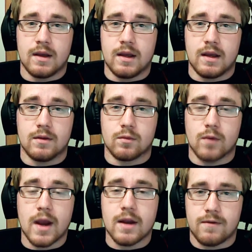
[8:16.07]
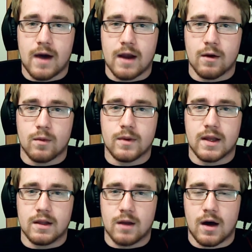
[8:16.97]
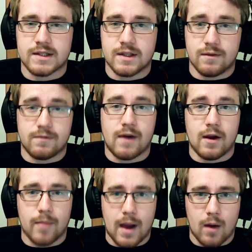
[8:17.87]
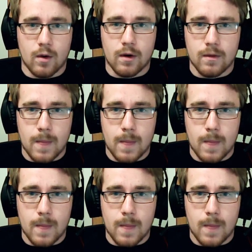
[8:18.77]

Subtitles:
in rate of fire what they lost in firepower.